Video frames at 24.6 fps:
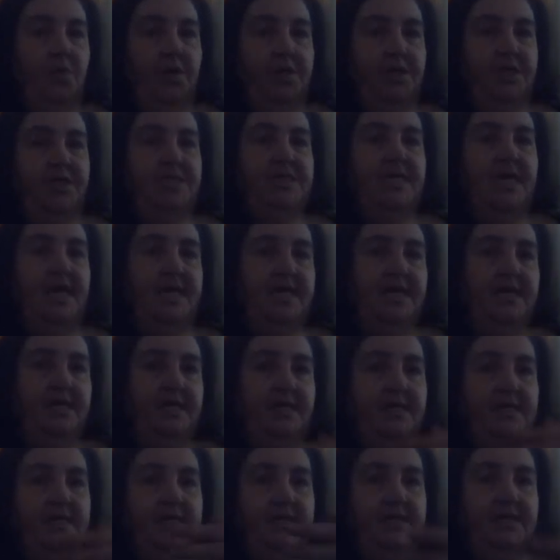when you take
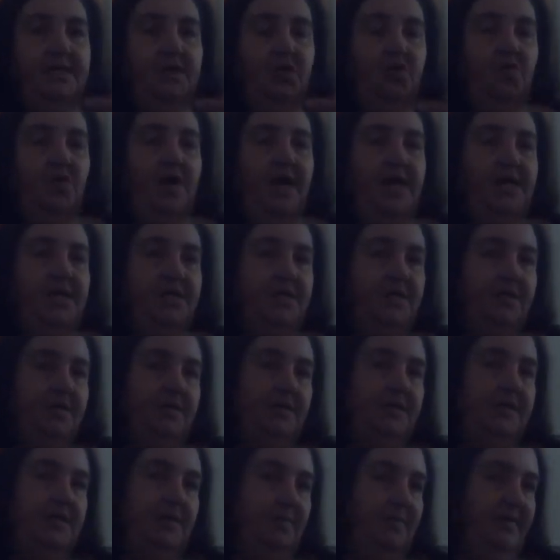into
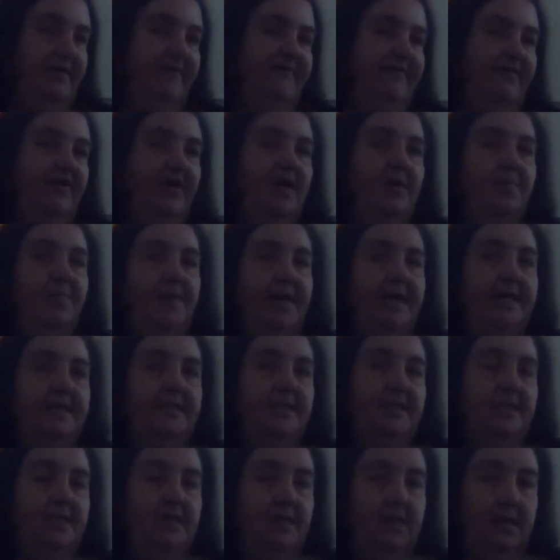consideration something very
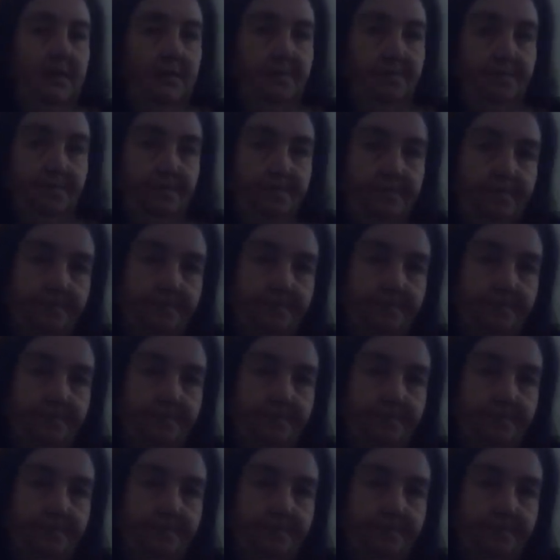basic here,